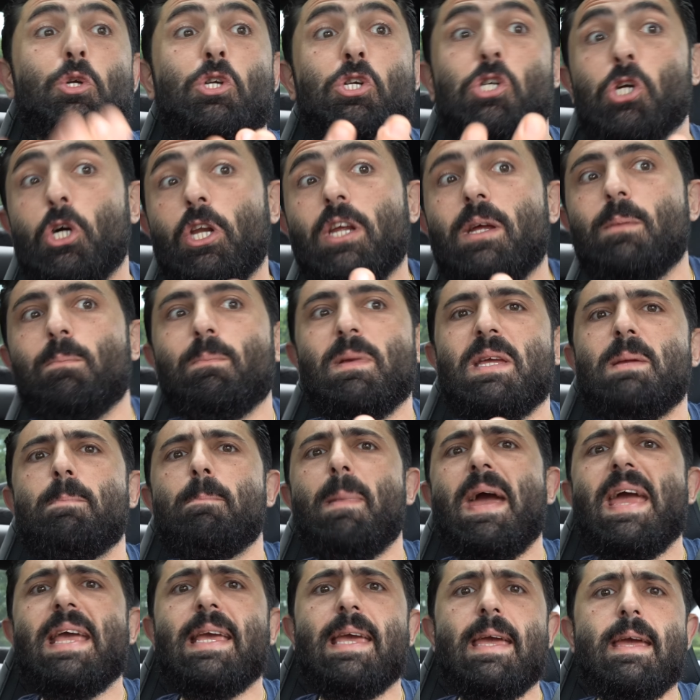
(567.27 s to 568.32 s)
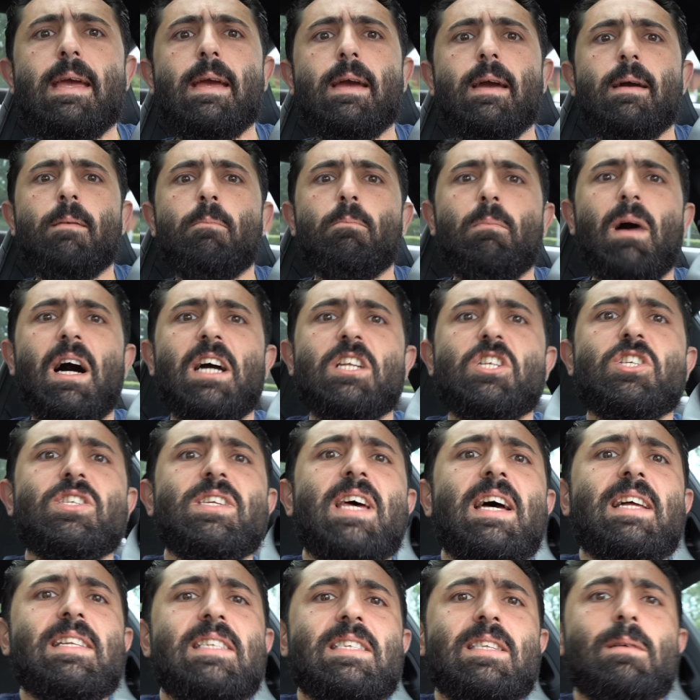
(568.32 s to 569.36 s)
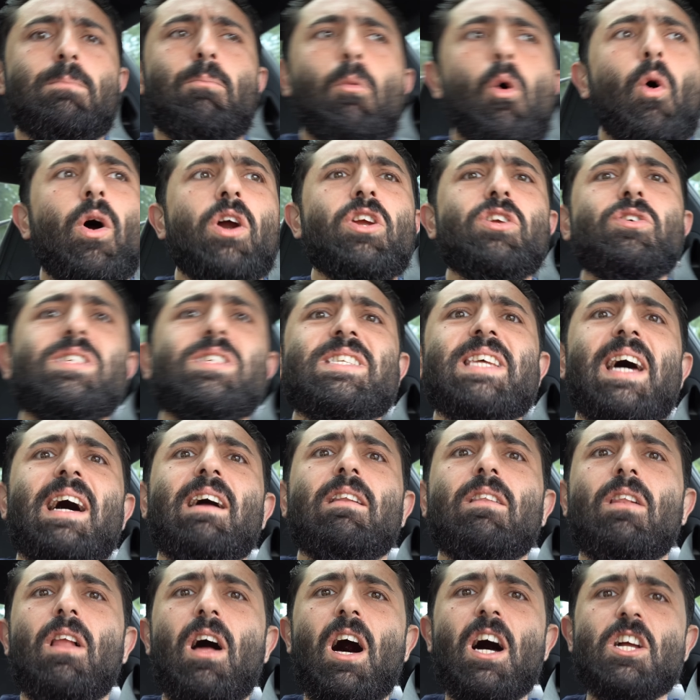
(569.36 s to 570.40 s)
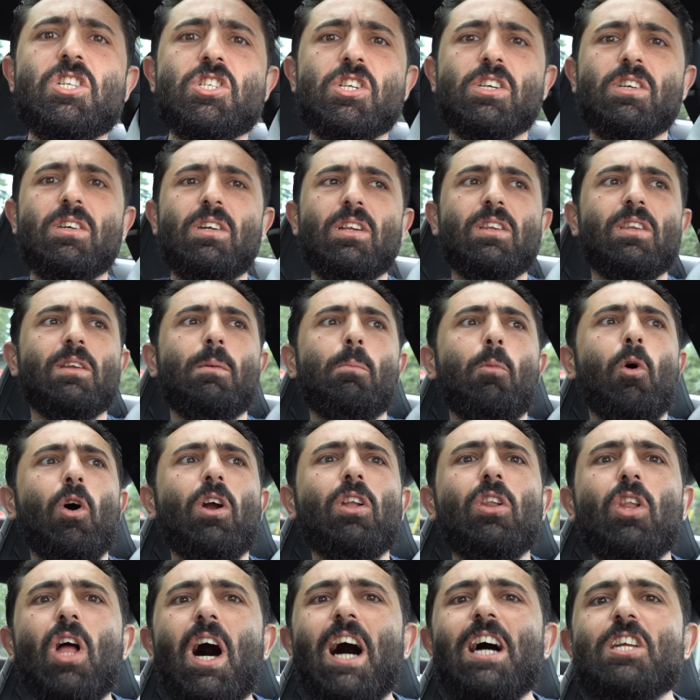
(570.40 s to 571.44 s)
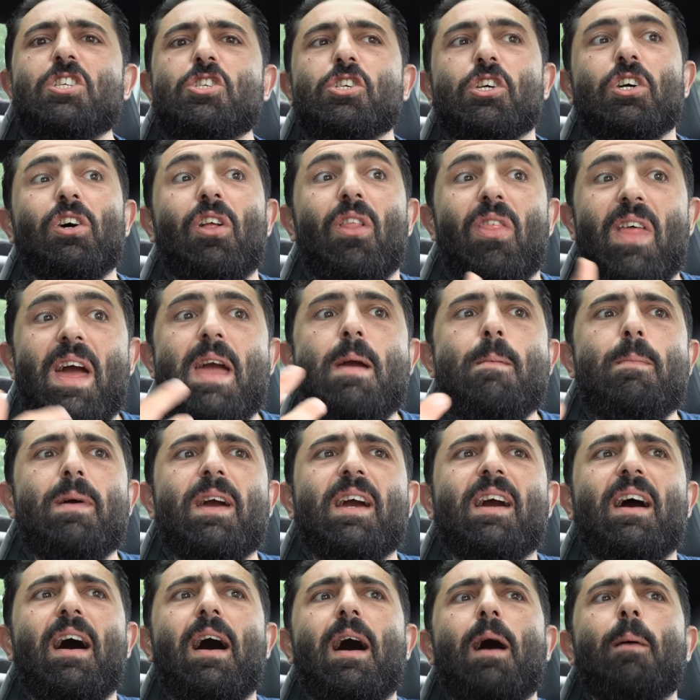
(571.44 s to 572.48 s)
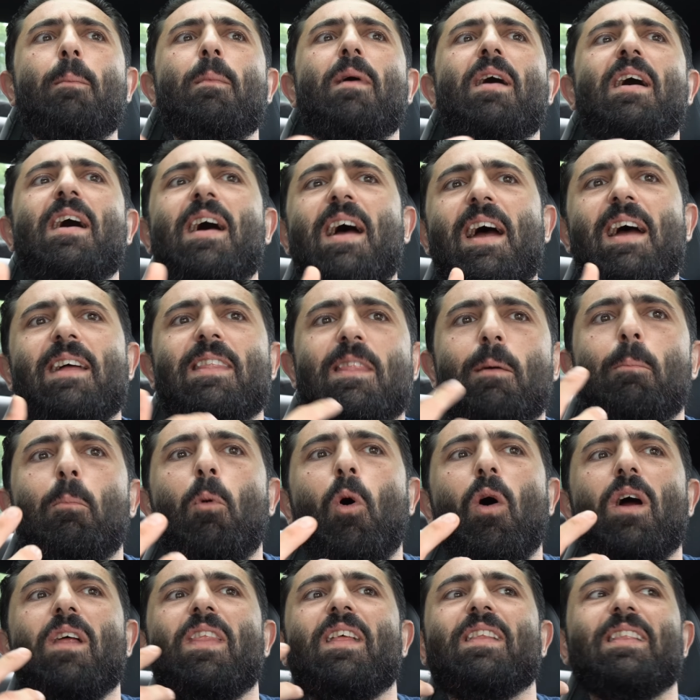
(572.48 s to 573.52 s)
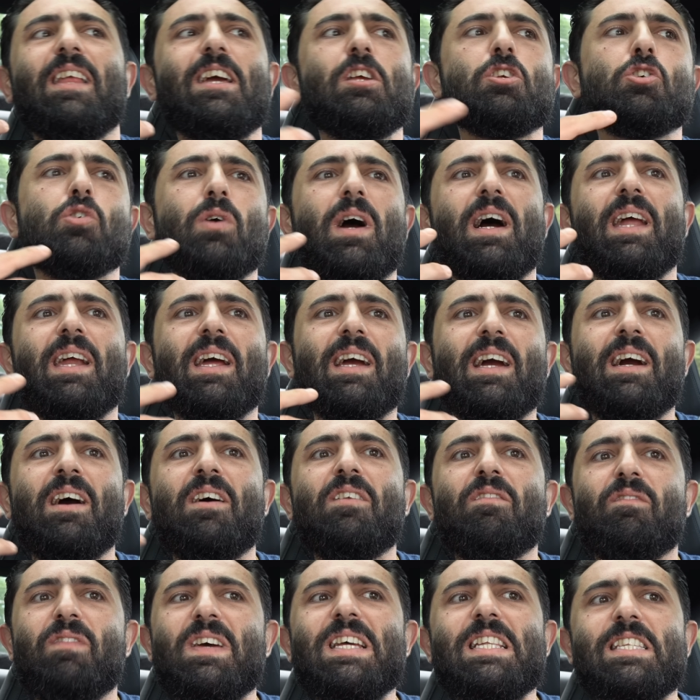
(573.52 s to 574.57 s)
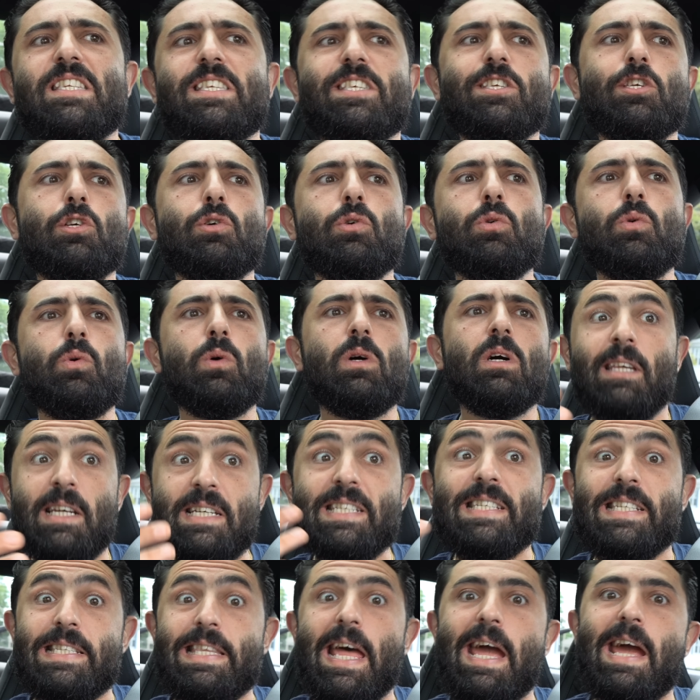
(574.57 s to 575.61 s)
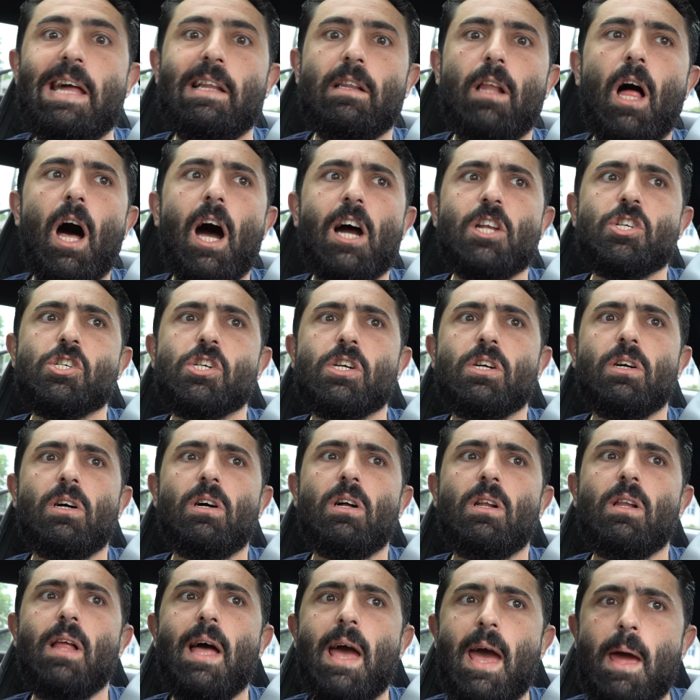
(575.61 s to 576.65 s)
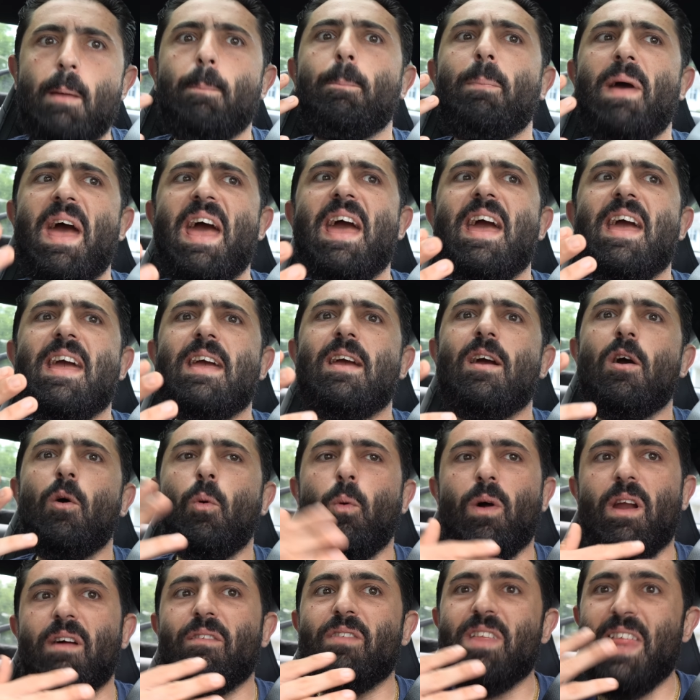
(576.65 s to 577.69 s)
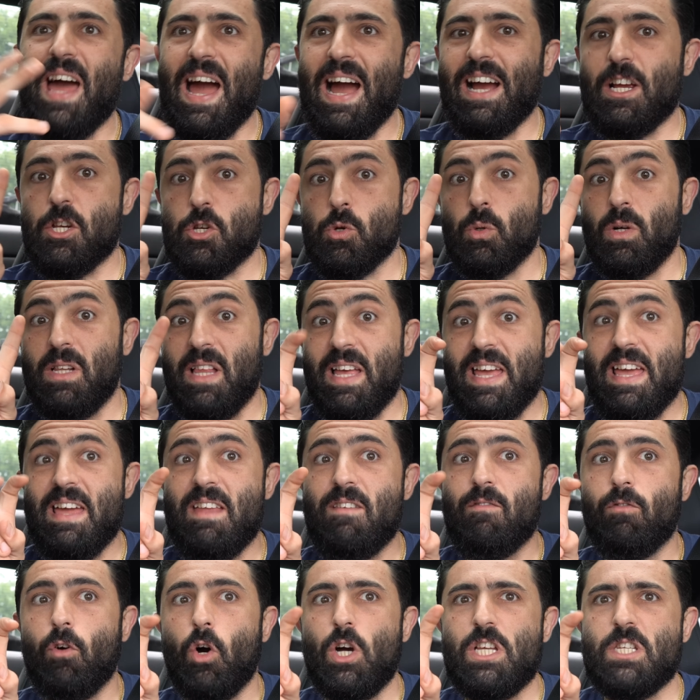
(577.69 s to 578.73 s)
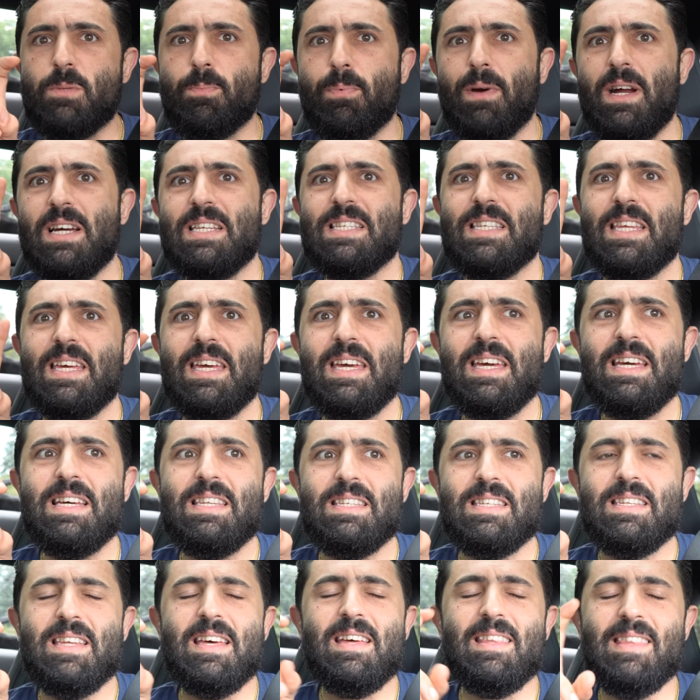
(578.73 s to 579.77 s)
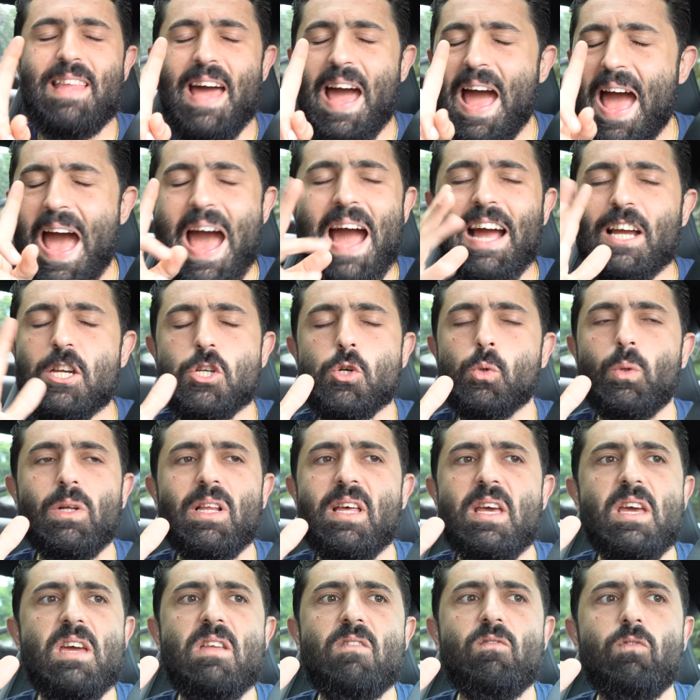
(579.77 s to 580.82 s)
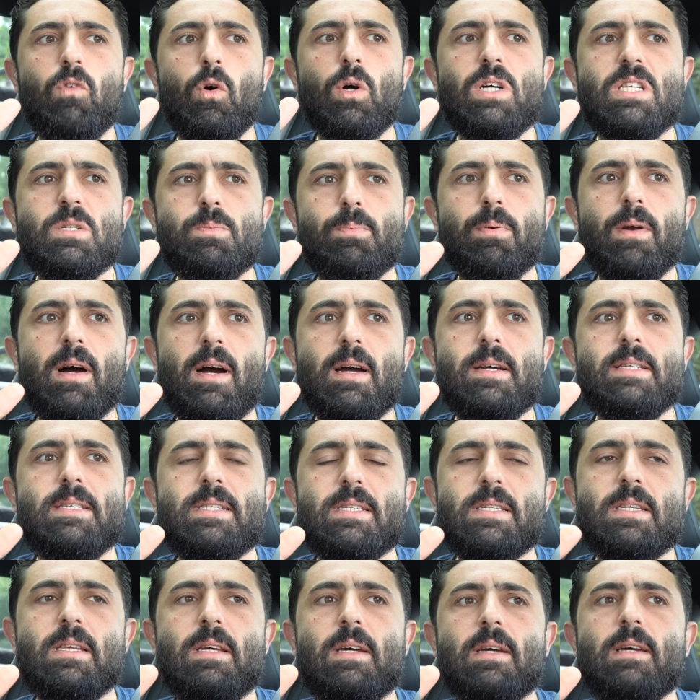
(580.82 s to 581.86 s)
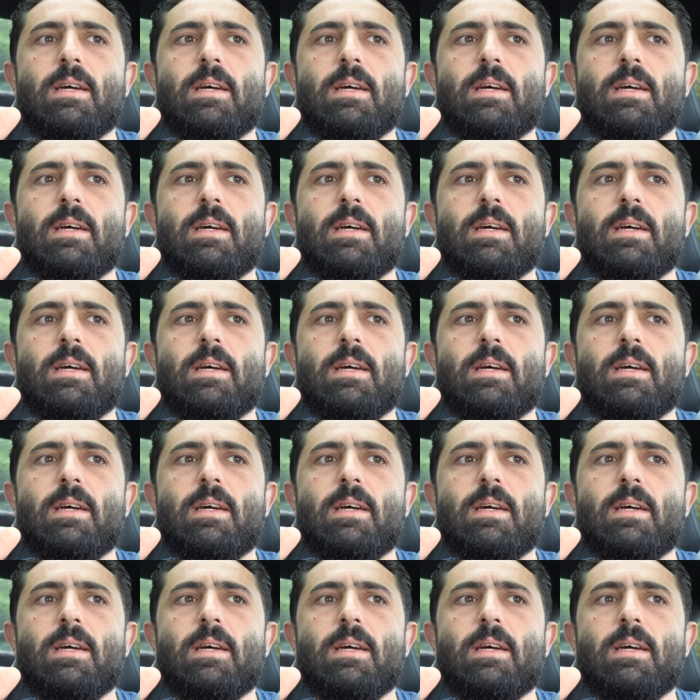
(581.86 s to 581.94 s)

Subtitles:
shouldn't be making much sense. The more sound logical, the more logical they become, and the more that they try to convince you to stay logical and pay whatever the actual invoice price is. The actual invoice price